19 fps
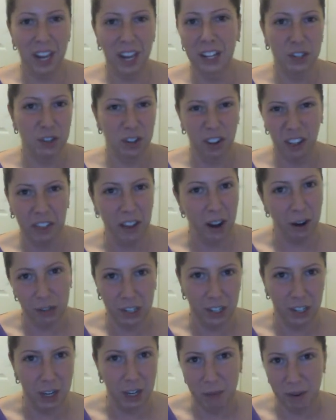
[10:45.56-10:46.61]
answer
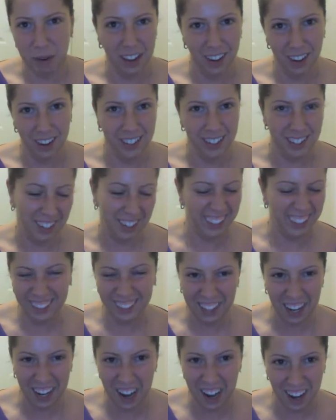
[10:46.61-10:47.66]
1,000 emails and like
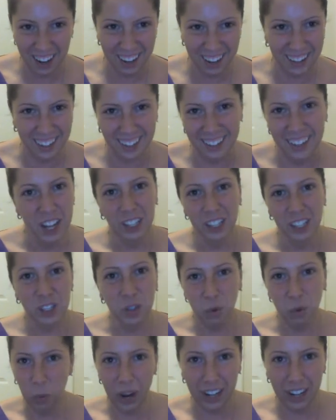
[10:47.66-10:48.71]

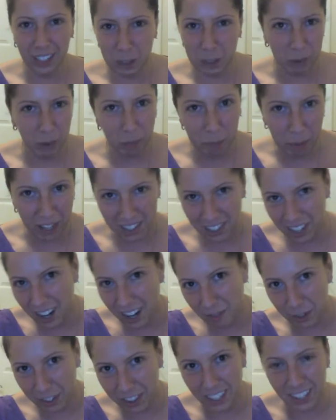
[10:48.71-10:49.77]
let's win, let's be the best
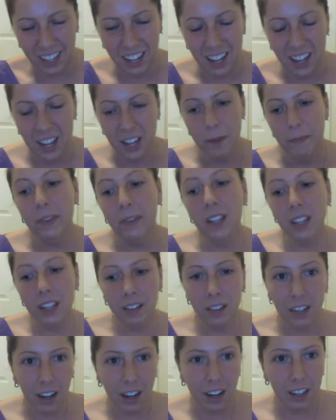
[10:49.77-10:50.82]
at everything. And
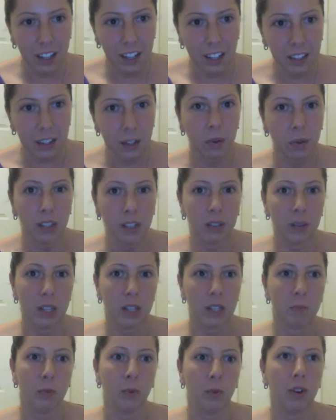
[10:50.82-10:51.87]
then I've got like the one
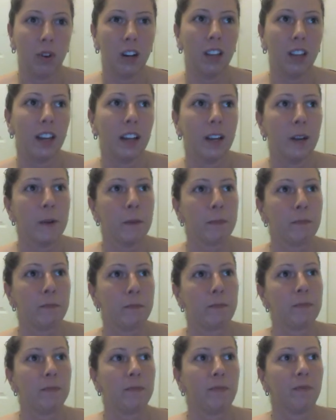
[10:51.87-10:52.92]
that's more like
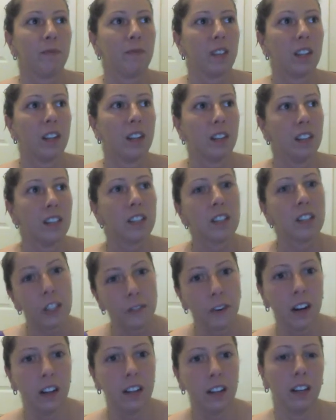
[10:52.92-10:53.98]
this
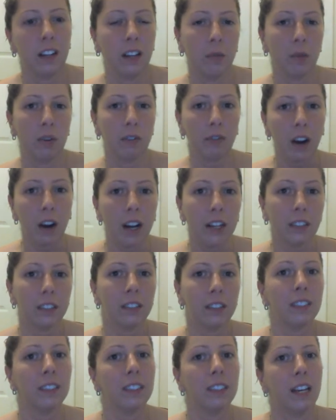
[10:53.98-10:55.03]
is fun, like we're
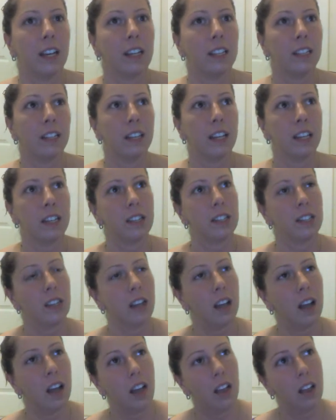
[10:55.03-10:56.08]
friends, and
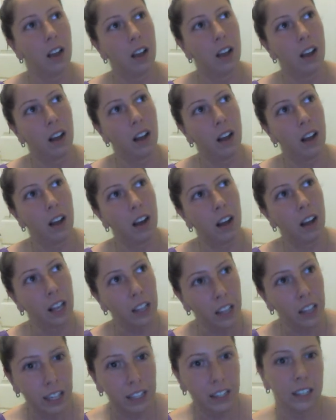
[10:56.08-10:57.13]

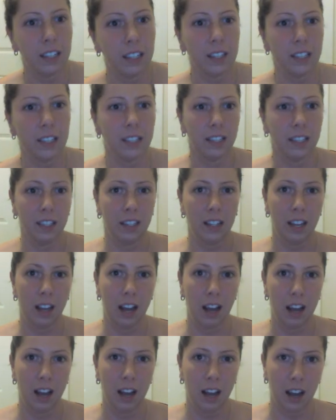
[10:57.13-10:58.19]
I like this, and
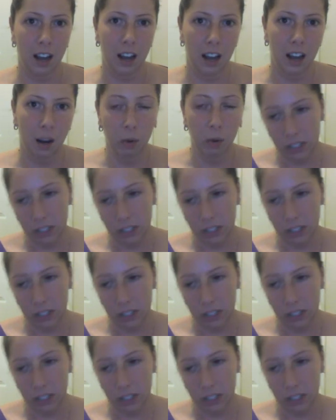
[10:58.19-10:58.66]
I